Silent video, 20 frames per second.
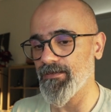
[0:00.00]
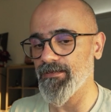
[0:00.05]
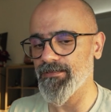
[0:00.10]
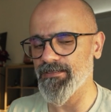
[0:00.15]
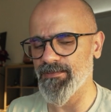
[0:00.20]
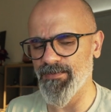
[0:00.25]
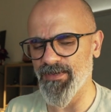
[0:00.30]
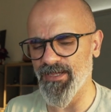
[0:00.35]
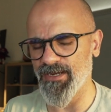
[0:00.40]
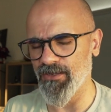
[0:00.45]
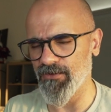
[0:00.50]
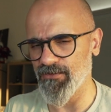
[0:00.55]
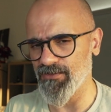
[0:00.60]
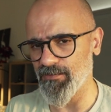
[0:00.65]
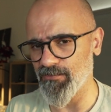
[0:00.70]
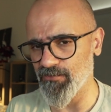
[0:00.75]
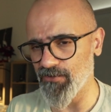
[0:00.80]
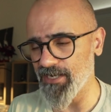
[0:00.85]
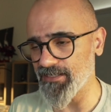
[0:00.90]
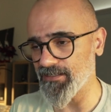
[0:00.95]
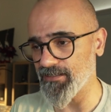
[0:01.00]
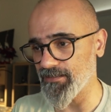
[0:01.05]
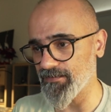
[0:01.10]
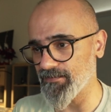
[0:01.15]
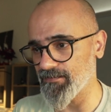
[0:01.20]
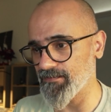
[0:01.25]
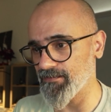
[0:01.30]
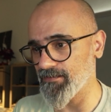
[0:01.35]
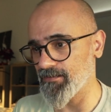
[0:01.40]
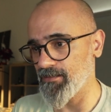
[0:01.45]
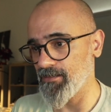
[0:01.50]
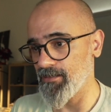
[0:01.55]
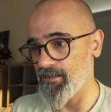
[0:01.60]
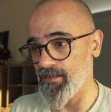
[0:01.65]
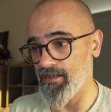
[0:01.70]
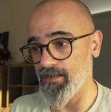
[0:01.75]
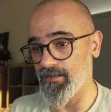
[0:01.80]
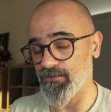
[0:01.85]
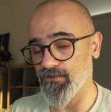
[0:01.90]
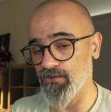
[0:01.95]
depending on the brightness.
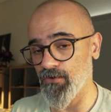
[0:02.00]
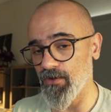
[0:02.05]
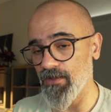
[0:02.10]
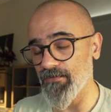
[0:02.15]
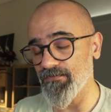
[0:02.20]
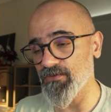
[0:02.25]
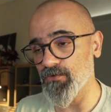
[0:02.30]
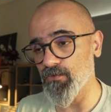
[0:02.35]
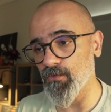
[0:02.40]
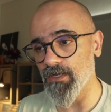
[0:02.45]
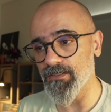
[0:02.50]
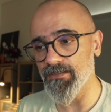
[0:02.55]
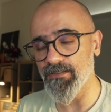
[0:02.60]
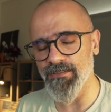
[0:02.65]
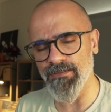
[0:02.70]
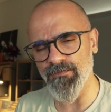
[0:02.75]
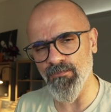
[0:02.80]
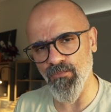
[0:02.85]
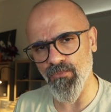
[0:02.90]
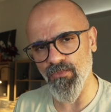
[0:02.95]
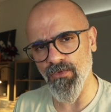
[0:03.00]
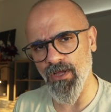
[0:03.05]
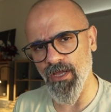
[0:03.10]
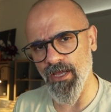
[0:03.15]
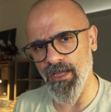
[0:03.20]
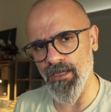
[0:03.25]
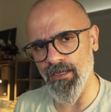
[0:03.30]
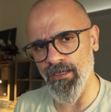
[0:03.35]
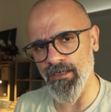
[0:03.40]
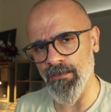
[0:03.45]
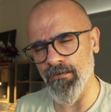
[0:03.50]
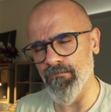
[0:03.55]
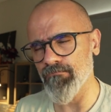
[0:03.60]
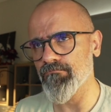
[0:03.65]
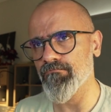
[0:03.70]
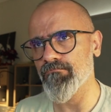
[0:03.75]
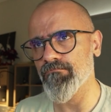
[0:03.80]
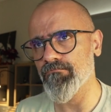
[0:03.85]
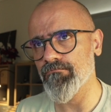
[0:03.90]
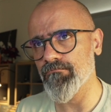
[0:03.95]
So if you wanted a
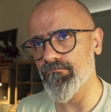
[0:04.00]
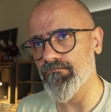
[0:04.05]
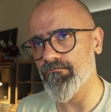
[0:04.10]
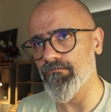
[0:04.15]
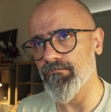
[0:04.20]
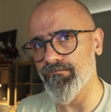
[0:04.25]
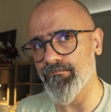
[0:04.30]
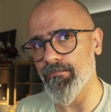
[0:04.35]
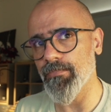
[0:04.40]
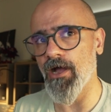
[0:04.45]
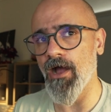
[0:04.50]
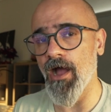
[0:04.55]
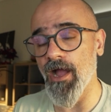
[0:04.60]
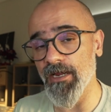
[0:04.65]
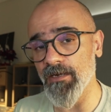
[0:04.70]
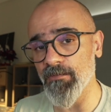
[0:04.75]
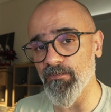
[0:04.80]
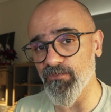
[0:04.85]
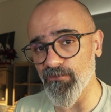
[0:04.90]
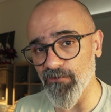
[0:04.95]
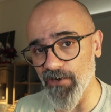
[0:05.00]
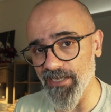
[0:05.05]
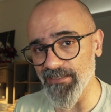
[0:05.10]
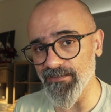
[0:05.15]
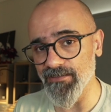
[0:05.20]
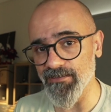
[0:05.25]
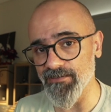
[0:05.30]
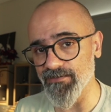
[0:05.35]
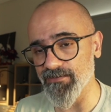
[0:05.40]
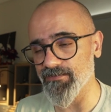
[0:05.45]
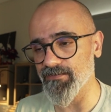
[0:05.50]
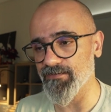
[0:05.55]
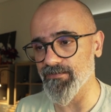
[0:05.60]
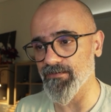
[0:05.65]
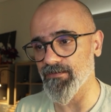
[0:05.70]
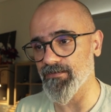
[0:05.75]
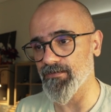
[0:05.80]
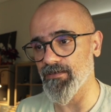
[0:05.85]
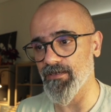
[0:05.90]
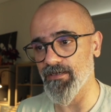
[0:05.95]
higher brightness
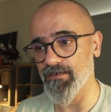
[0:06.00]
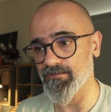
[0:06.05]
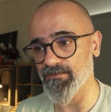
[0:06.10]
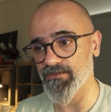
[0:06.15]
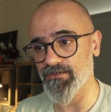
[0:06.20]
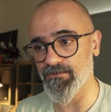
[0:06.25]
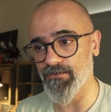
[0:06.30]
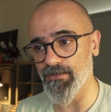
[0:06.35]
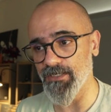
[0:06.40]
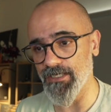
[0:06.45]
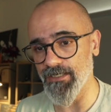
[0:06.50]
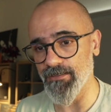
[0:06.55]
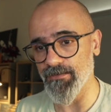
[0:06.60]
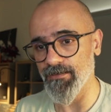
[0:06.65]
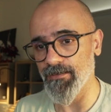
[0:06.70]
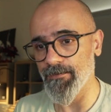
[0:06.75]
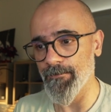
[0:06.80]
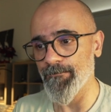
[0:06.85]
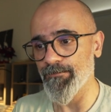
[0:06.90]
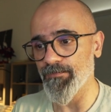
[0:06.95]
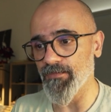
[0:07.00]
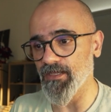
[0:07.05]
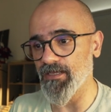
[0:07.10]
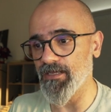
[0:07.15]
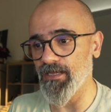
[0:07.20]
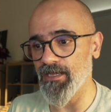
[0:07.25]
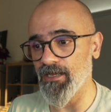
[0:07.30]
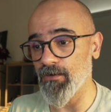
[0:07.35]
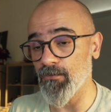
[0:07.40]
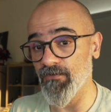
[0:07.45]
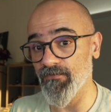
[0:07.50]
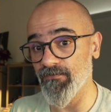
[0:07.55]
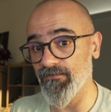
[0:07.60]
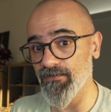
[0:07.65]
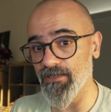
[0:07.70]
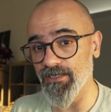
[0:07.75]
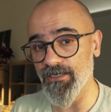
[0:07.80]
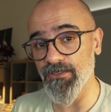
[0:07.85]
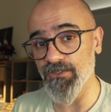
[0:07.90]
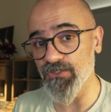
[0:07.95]
screen, it will
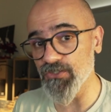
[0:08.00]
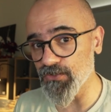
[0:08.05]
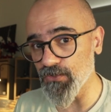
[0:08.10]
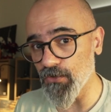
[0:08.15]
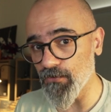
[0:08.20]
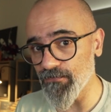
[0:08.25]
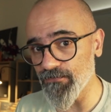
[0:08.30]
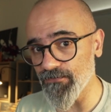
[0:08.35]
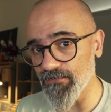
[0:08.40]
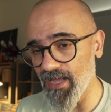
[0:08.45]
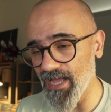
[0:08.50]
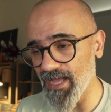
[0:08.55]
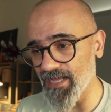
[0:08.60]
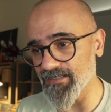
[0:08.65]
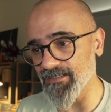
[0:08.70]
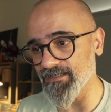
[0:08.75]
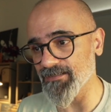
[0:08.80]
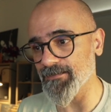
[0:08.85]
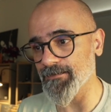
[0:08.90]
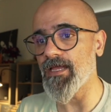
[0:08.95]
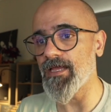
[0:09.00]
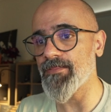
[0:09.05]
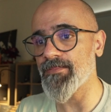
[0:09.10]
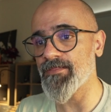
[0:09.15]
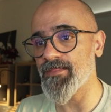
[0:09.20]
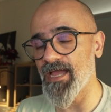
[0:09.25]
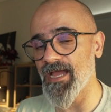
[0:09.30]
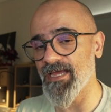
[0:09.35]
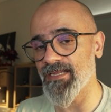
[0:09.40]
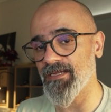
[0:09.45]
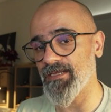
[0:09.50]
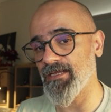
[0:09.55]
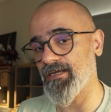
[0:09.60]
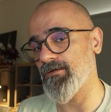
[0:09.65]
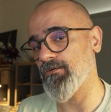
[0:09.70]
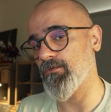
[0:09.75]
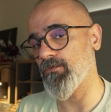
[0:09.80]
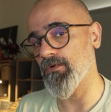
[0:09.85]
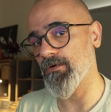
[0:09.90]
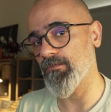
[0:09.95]
flicker so fast that
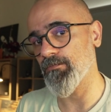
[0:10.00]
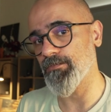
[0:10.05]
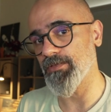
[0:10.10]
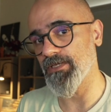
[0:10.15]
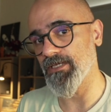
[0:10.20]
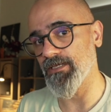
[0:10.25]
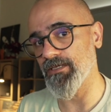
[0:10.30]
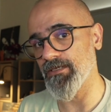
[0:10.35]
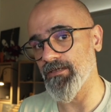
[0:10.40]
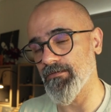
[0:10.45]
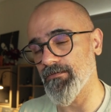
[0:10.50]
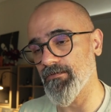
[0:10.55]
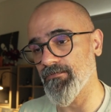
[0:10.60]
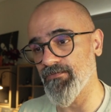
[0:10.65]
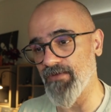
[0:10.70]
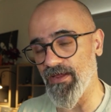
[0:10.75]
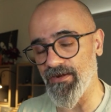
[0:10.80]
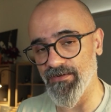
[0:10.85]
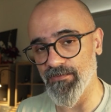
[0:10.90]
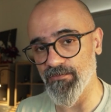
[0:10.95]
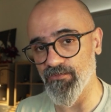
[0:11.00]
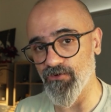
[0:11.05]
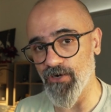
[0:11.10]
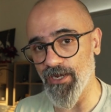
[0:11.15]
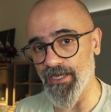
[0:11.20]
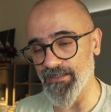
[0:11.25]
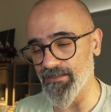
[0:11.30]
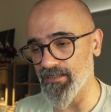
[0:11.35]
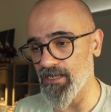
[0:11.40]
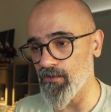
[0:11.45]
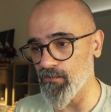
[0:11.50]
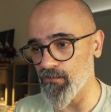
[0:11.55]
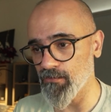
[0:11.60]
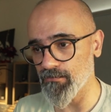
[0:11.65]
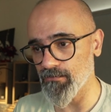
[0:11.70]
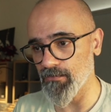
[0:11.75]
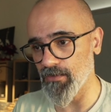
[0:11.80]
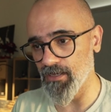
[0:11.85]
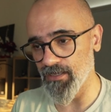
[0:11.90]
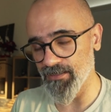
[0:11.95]
it will be very bright. Now,
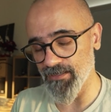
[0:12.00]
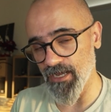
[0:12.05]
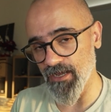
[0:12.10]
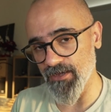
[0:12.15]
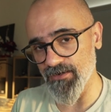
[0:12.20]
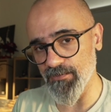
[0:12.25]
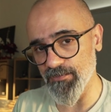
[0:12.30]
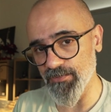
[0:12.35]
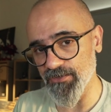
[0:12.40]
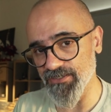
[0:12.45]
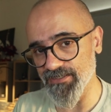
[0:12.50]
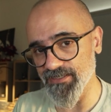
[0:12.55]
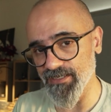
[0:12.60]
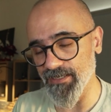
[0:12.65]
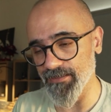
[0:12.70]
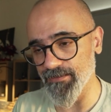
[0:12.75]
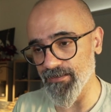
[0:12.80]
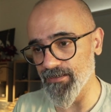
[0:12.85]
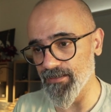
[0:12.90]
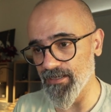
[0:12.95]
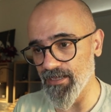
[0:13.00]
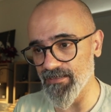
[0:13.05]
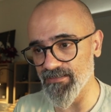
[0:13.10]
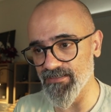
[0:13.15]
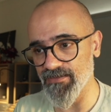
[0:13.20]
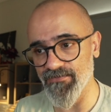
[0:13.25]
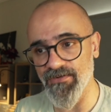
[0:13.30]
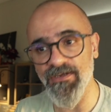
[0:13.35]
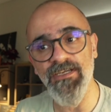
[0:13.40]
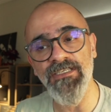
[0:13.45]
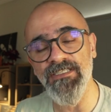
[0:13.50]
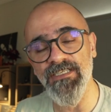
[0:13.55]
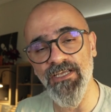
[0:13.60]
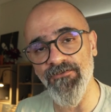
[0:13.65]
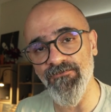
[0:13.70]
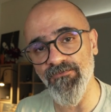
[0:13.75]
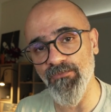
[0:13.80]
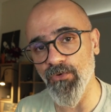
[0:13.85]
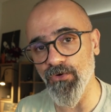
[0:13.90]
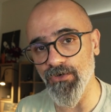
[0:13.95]
at 100% is a very
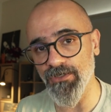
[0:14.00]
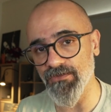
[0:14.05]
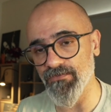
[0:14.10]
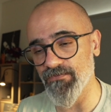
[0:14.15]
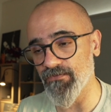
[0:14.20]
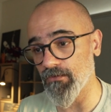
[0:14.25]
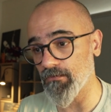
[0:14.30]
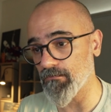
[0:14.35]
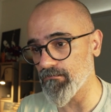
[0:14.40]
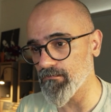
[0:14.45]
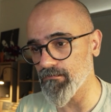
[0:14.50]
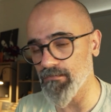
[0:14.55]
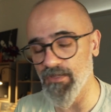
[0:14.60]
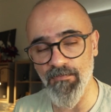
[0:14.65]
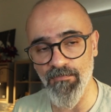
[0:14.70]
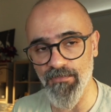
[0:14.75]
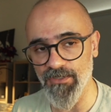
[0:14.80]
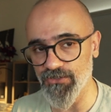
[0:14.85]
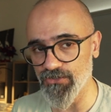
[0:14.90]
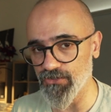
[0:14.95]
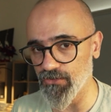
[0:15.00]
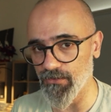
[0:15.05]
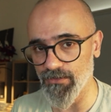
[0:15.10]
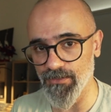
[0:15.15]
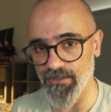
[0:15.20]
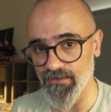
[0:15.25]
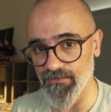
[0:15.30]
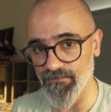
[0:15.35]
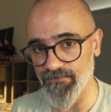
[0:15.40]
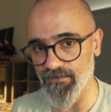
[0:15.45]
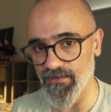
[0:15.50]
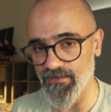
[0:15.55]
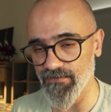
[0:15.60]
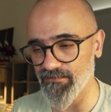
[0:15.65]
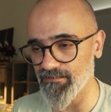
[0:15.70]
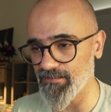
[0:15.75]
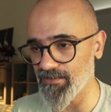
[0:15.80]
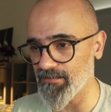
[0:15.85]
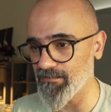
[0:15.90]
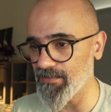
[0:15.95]
safe point for the majority of us.
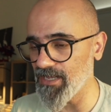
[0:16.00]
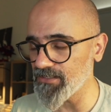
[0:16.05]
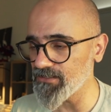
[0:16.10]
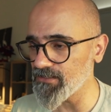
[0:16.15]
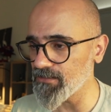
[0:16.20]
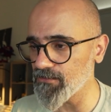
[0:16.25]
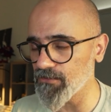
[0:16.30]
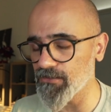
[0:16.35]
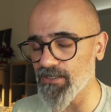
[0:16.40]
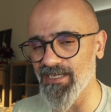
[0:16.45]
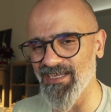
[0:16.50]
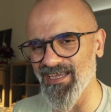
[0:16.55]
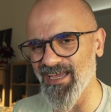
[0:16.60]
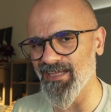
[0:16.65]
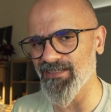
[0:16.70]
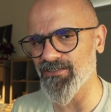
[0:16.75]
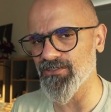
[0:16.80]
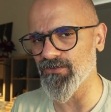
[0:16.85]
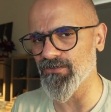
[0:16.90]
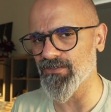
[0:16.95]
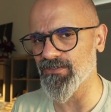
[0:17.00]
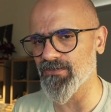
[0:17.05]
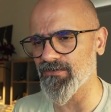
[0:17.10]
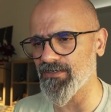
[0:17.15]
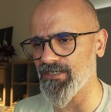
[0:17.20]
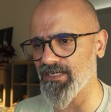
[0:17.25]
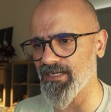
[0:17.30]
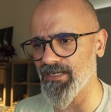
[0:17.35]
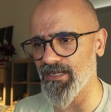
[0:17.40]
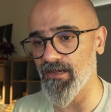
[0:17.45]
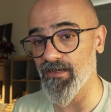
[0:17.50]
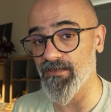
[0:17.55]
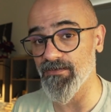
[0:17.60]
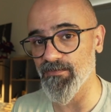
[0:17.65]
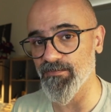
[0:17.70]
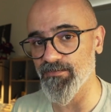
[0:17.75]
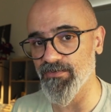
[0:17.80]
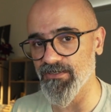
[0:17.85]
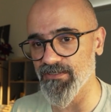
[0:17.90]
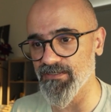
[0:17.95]
But imagine looking at your screen at
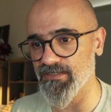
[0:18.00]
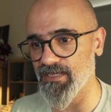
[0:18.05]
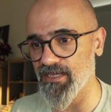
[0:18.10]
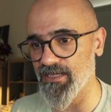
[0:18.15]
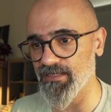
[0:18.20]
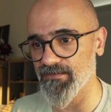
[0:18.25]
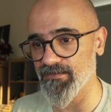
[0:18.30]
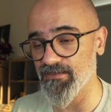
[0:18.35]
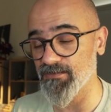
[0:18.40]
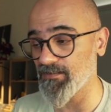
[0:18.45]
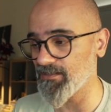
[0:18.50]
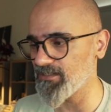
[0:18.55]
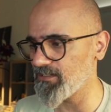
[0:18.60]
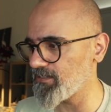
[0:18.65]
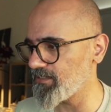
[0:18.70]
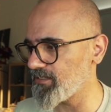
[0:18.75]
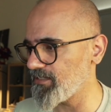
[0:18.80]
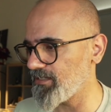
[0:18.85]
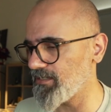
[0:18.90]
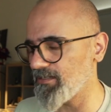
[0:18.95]
100%, especially